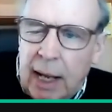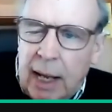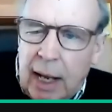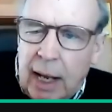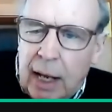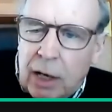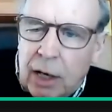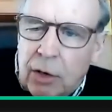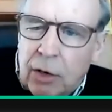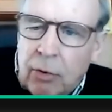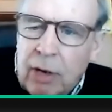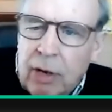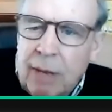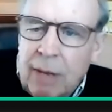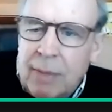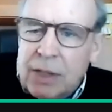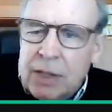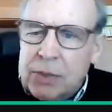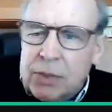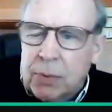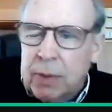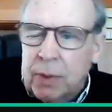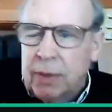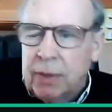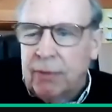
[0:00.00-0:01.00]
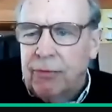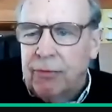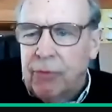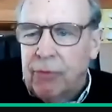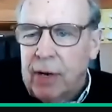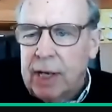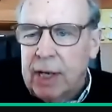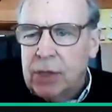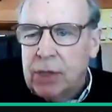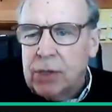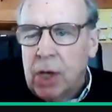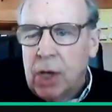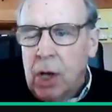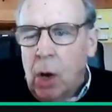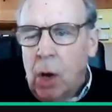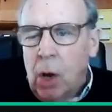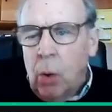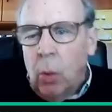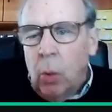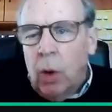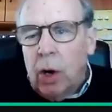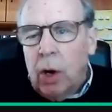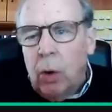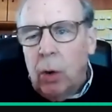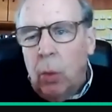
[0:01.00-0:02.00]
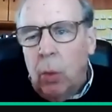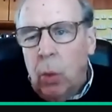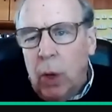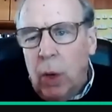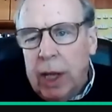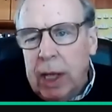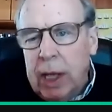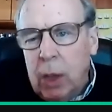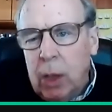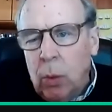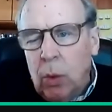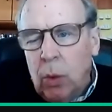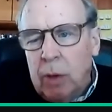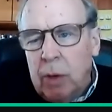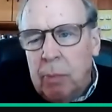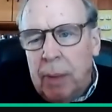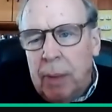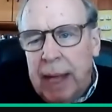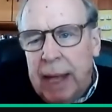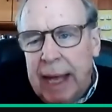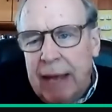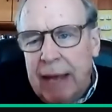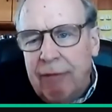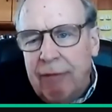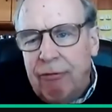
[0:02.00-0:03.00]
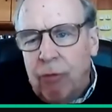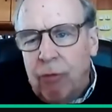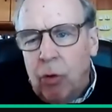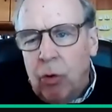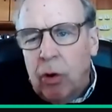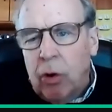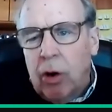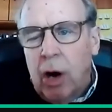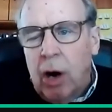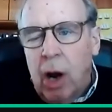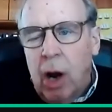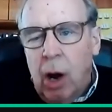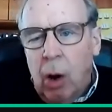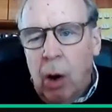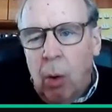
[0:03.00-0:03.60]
agreements with the French where we would pay for